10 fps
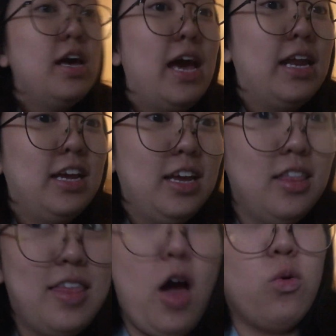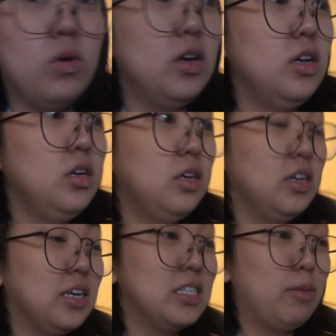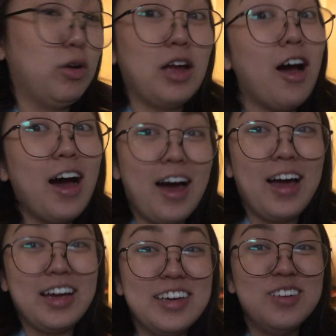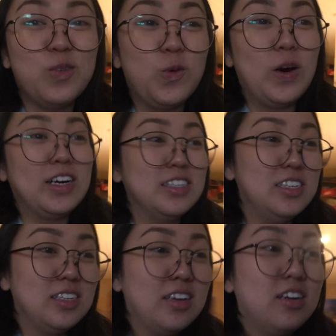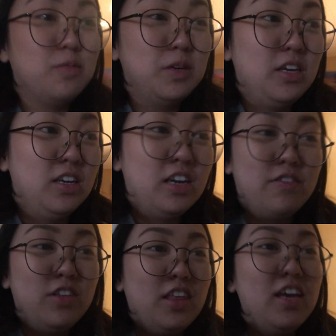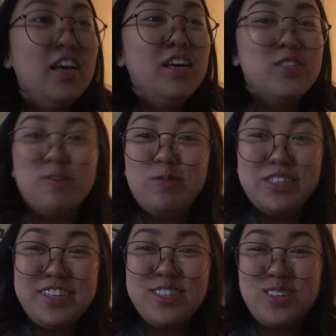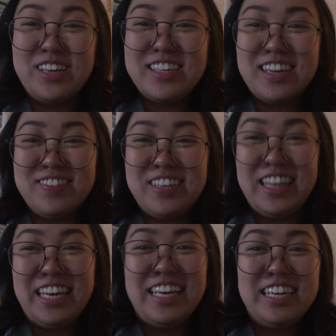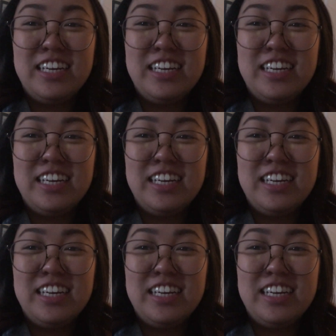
and I hid that one because I'm gonna hide while he's like coming in and everything so I'm just gonna show you guys everything